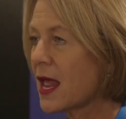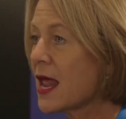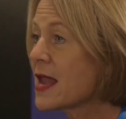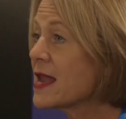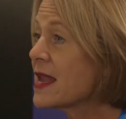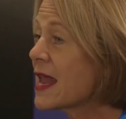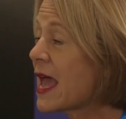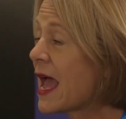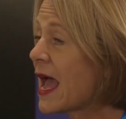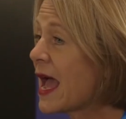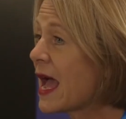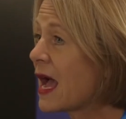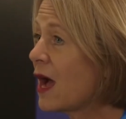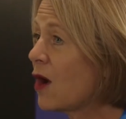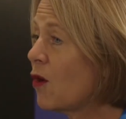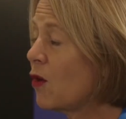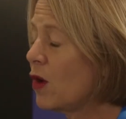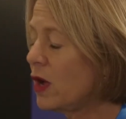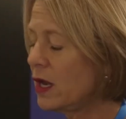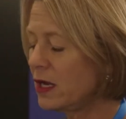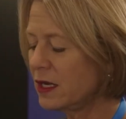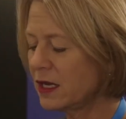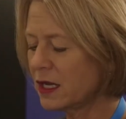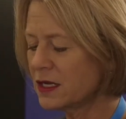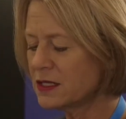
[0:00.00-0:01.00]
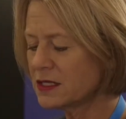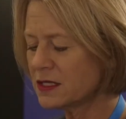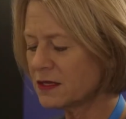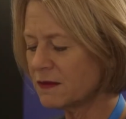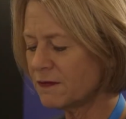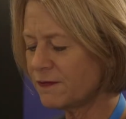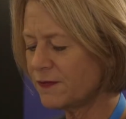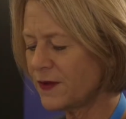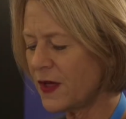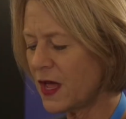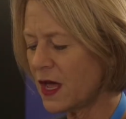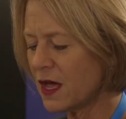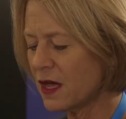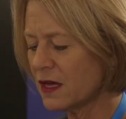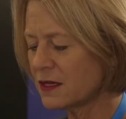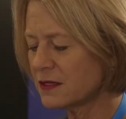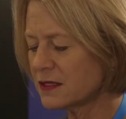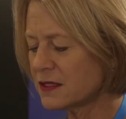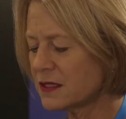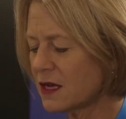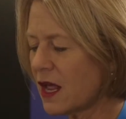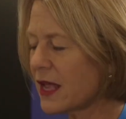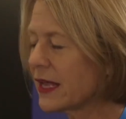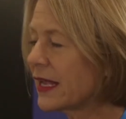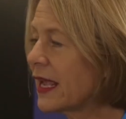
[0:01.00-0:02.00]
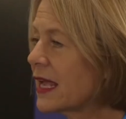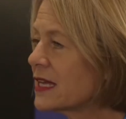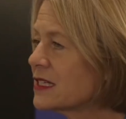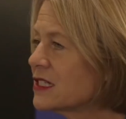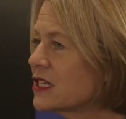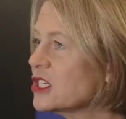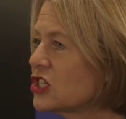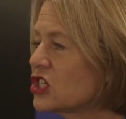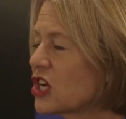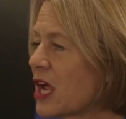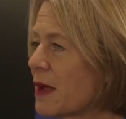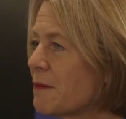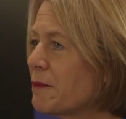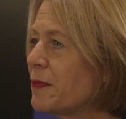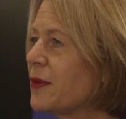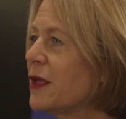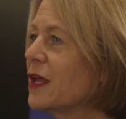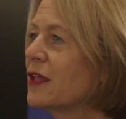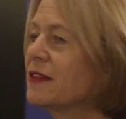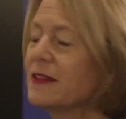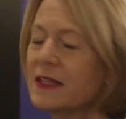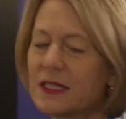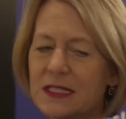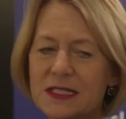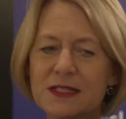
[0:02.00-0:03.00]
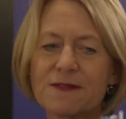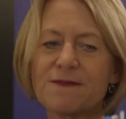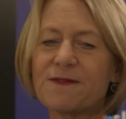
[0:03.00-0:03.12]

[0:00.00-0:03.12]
Now, at London First, I get to champion this